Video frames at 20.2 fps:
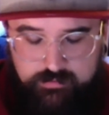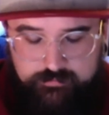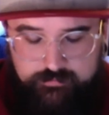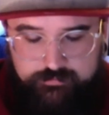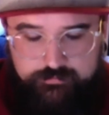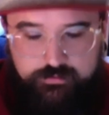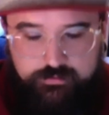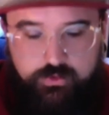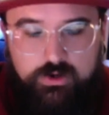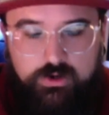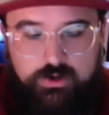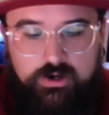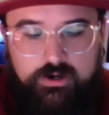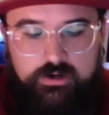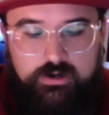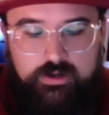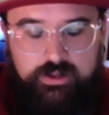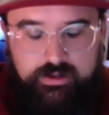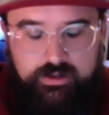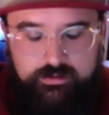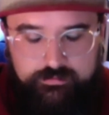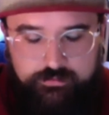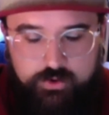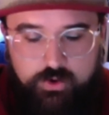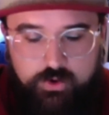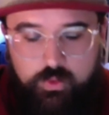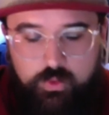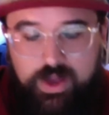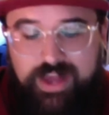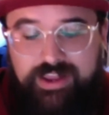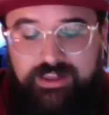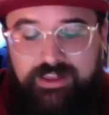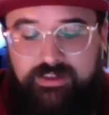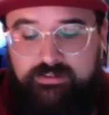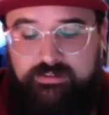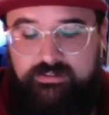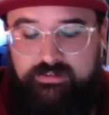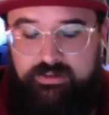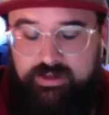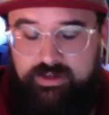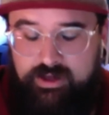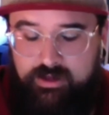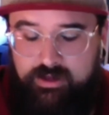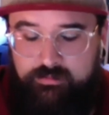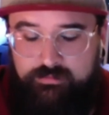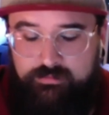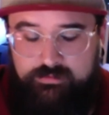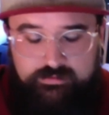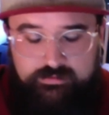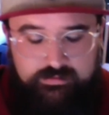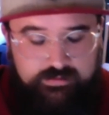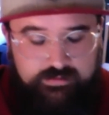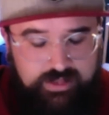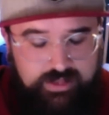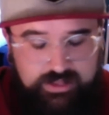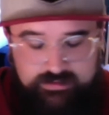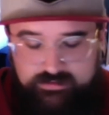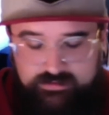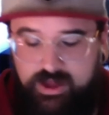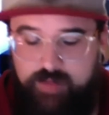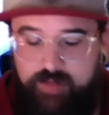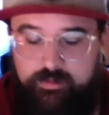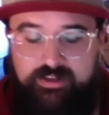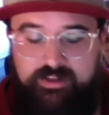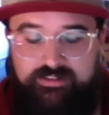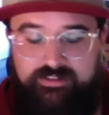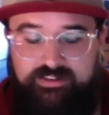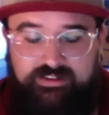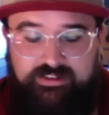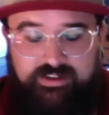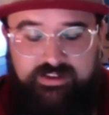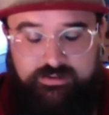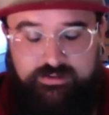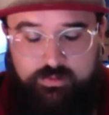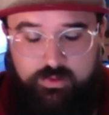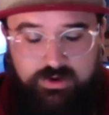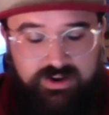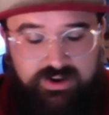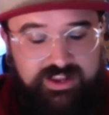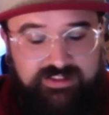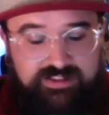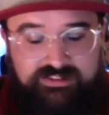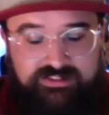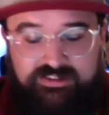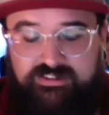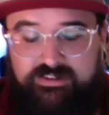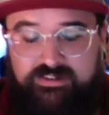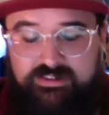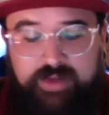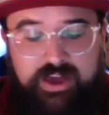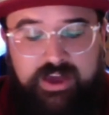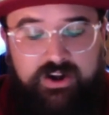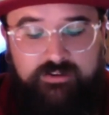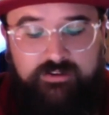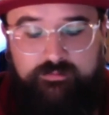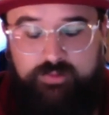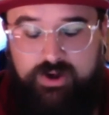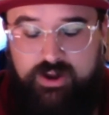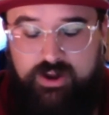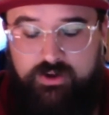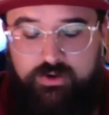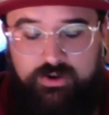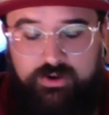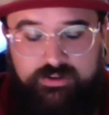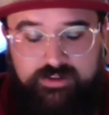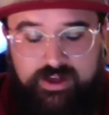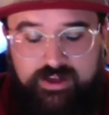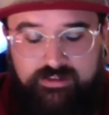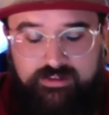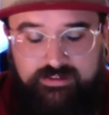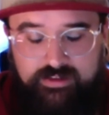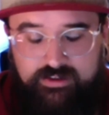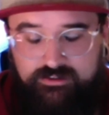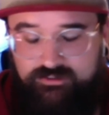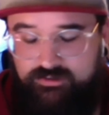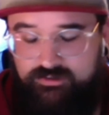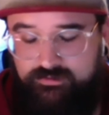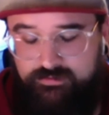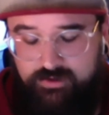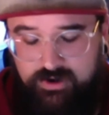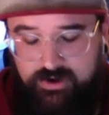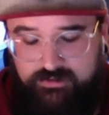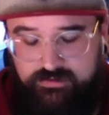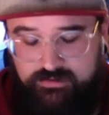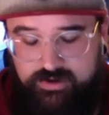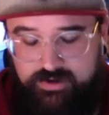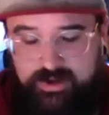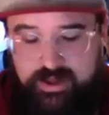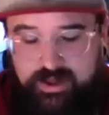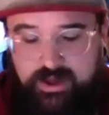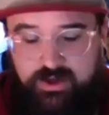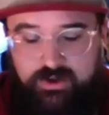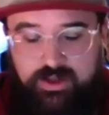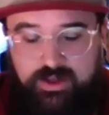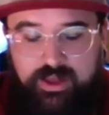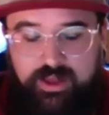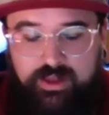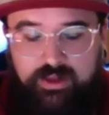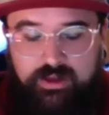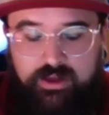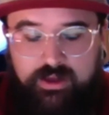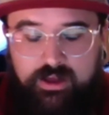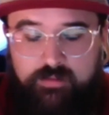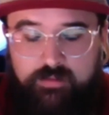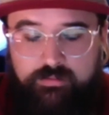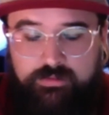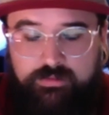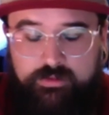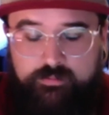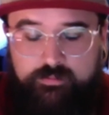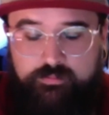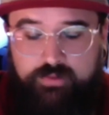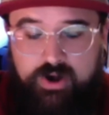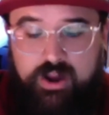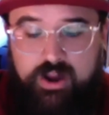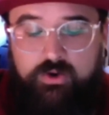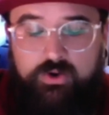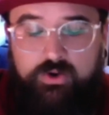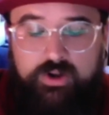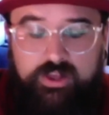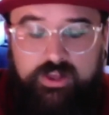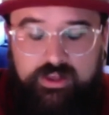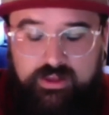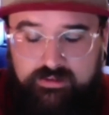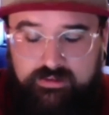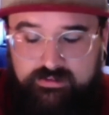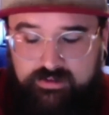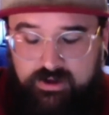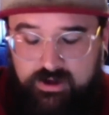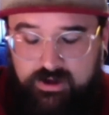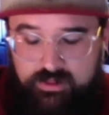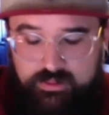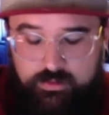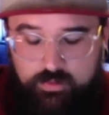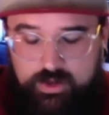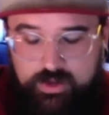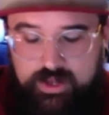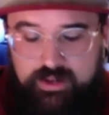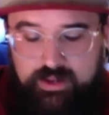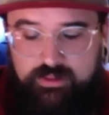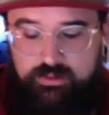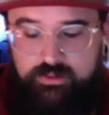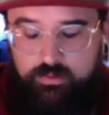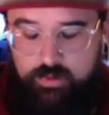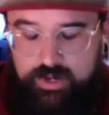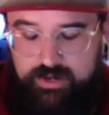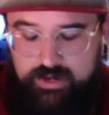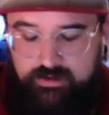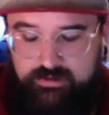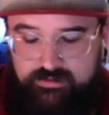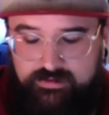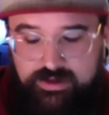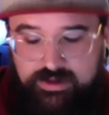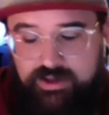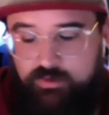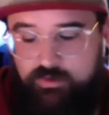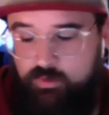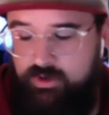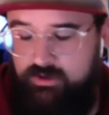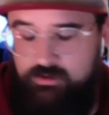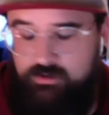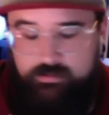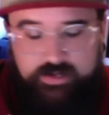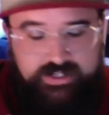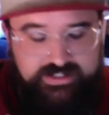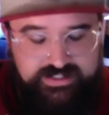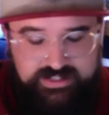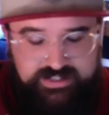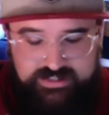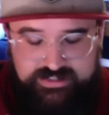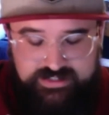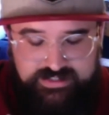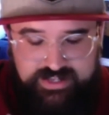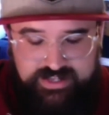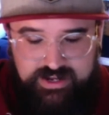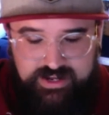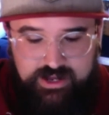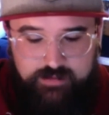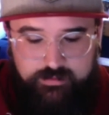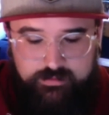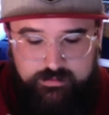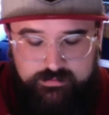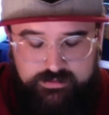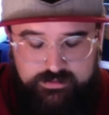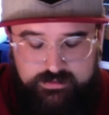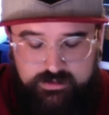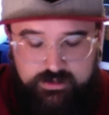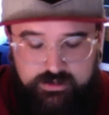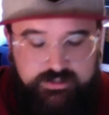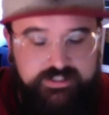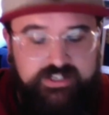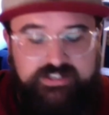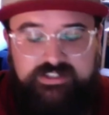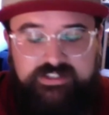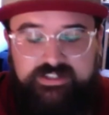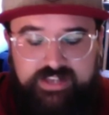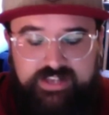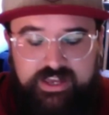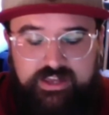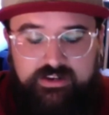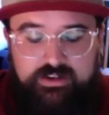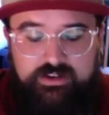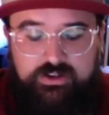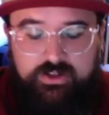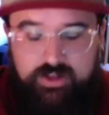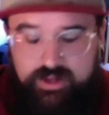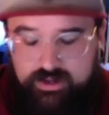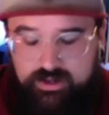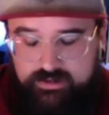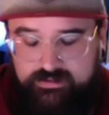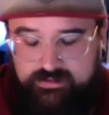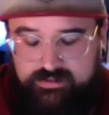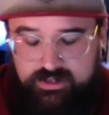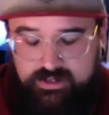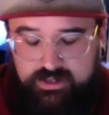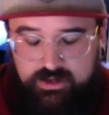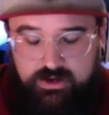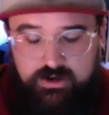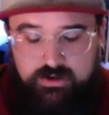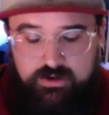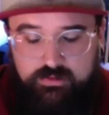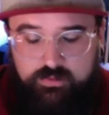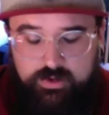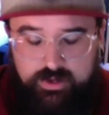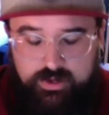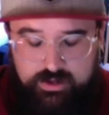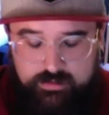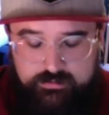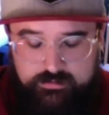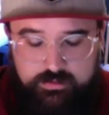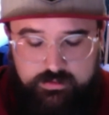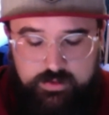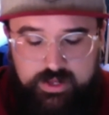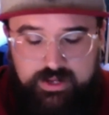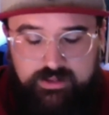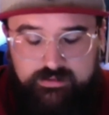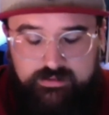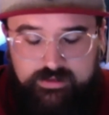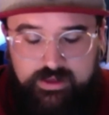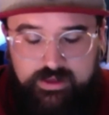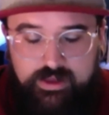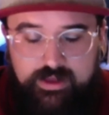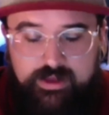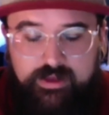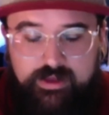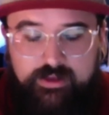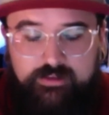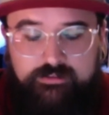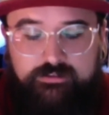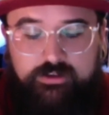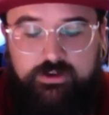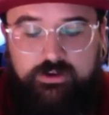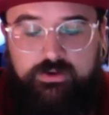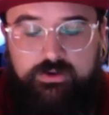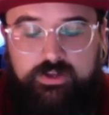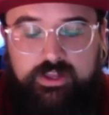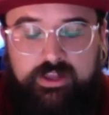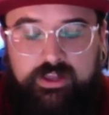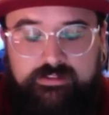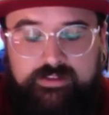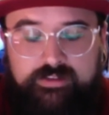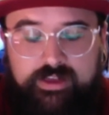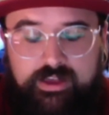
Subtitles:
For weddings, it's not because it doesn't work. It's just a matter of prioritization for us right now. The priority is on the wedding and the wedding design. And we do about 6 to 10 albums or 6 to 10 clients a year when it comes to weddings. So it's